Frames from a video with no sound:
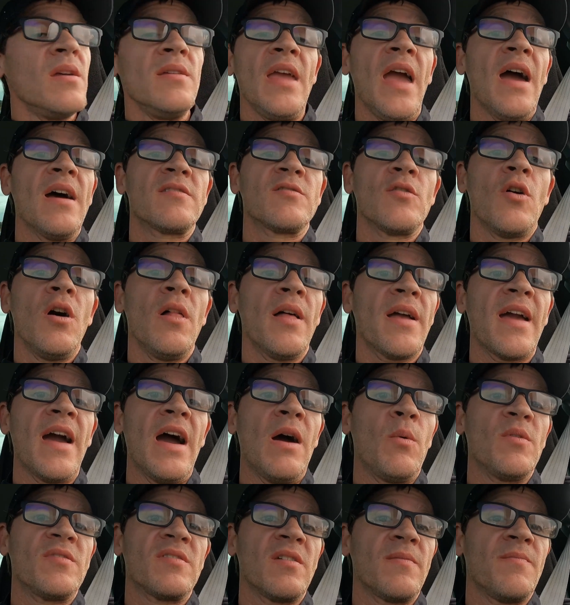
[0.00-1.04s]
Yeah, so all I
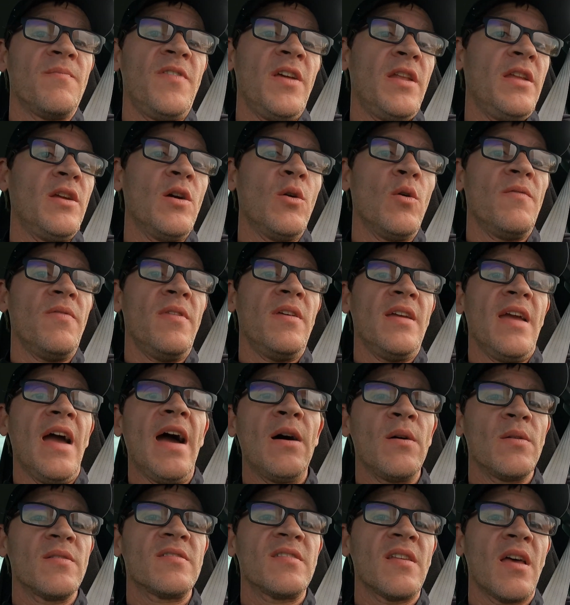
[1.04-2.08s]
got was a video of the
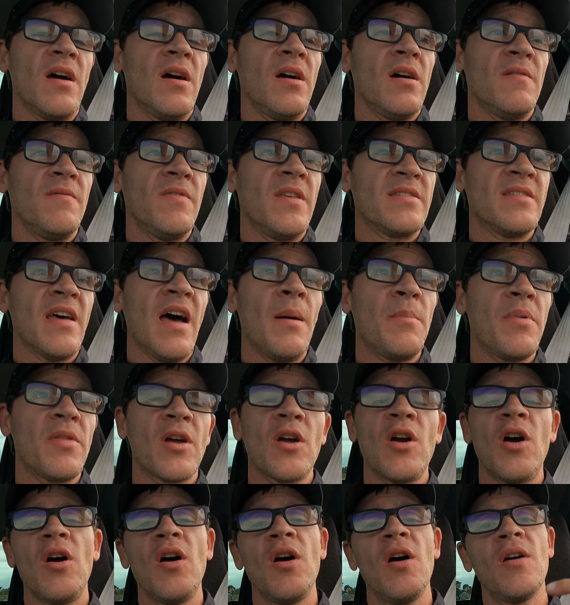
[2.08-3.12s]
outside of the top of the
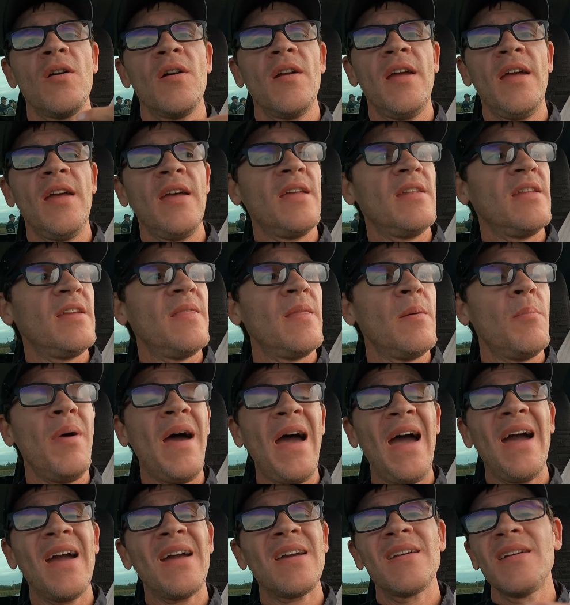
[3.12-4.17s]
car and in the
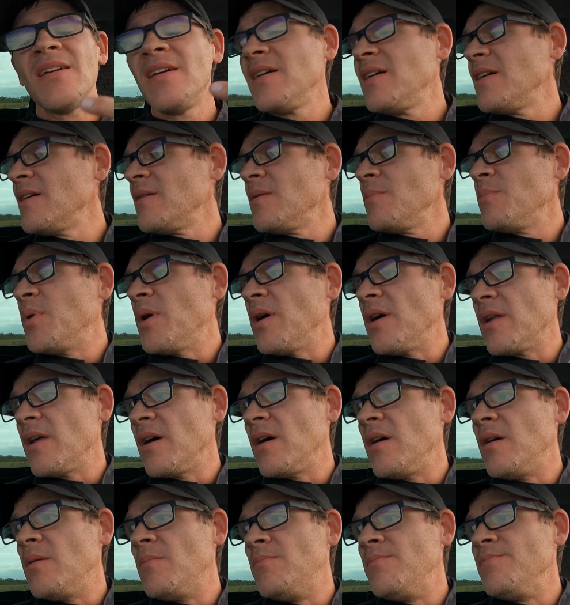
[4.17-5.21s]
back, but
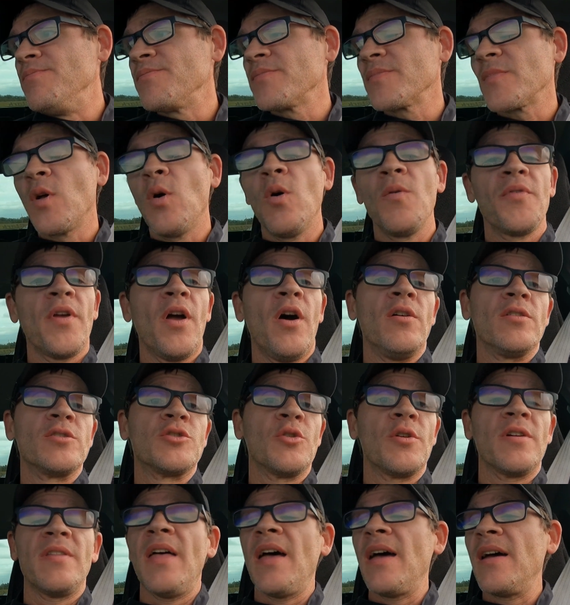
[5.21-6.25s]
hopefully y'all
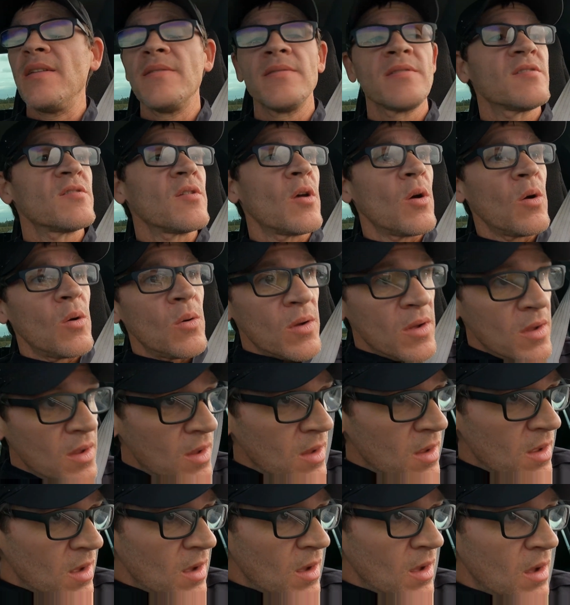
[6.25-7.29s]
enjoyed that. So
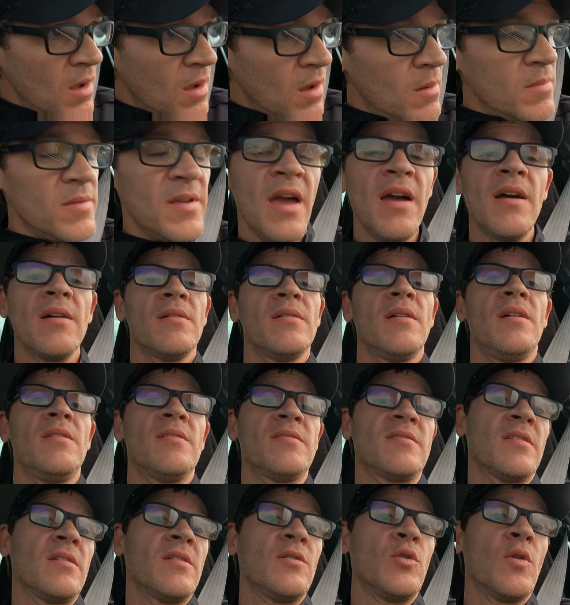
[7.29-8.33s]
yeah,
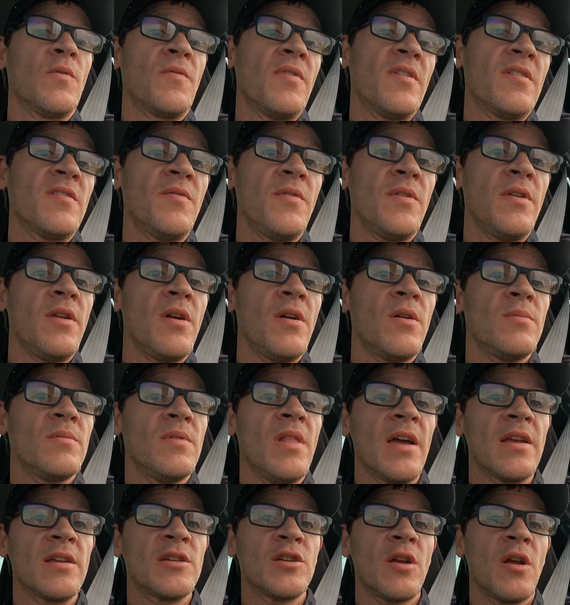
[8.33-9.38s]
this is gonna do it for this video.
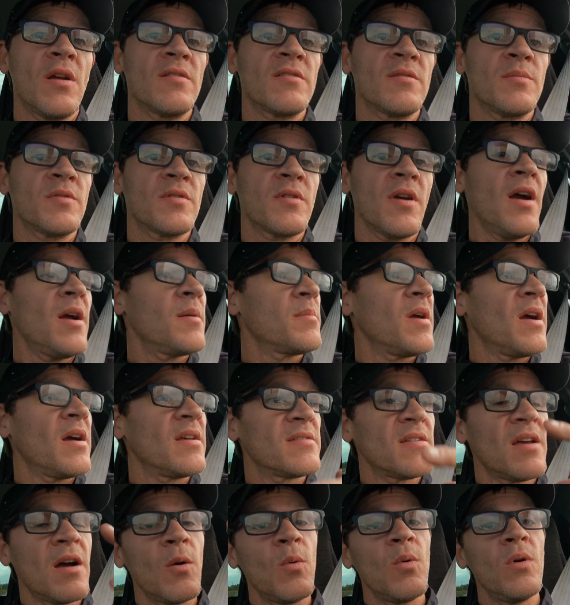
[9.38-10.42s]
Like, share, and subscribe,
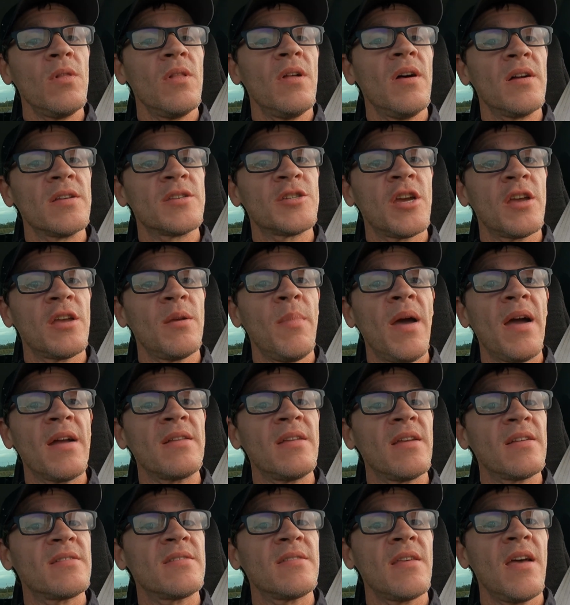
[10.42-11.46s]
guys. I will check you back
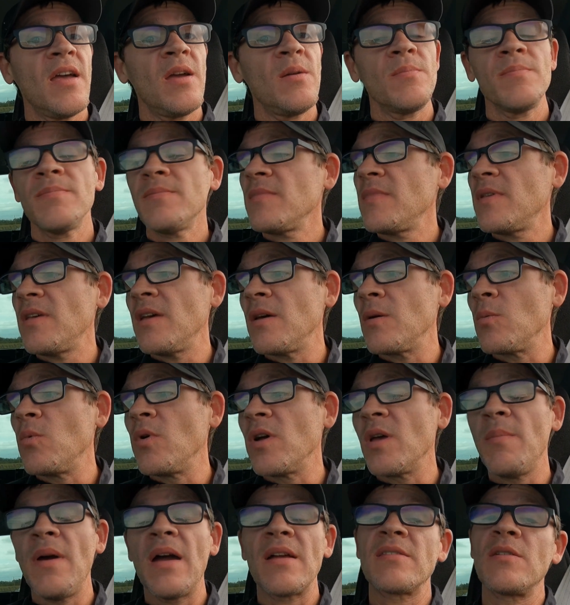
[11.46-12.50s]
next time, and we'll
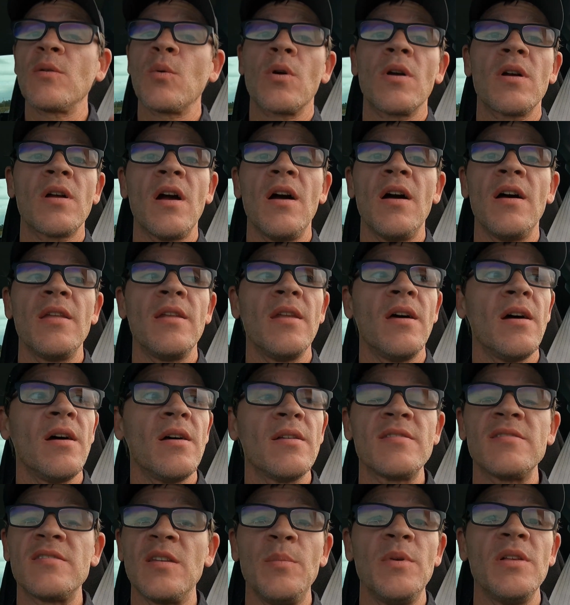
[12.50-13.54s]
get back to work
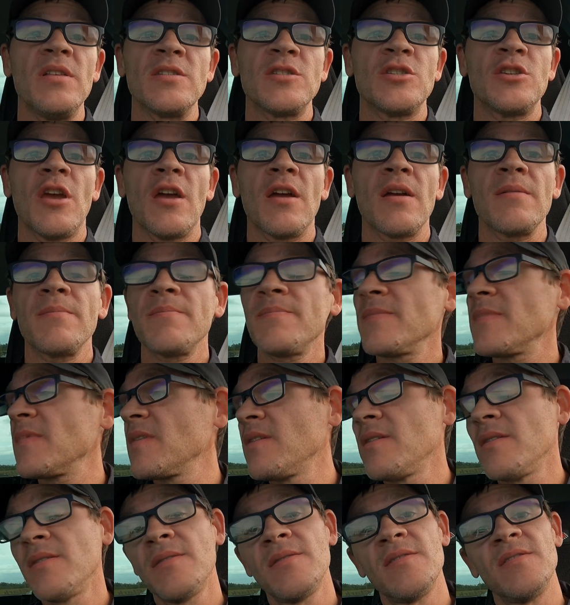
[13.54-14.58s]
on stimulus check.
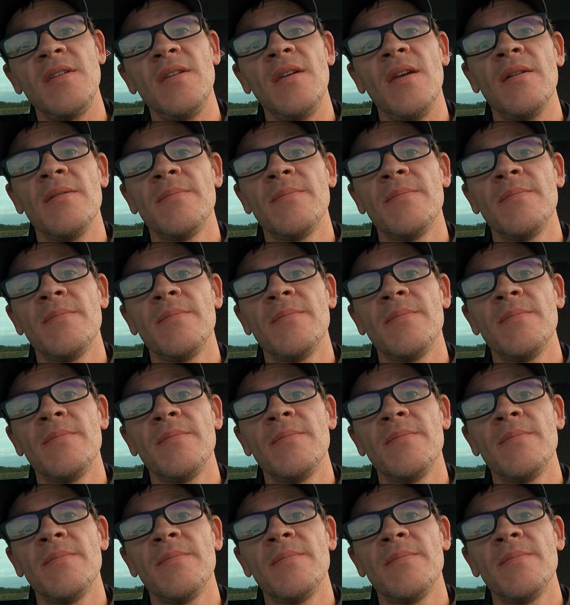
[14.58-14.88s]
See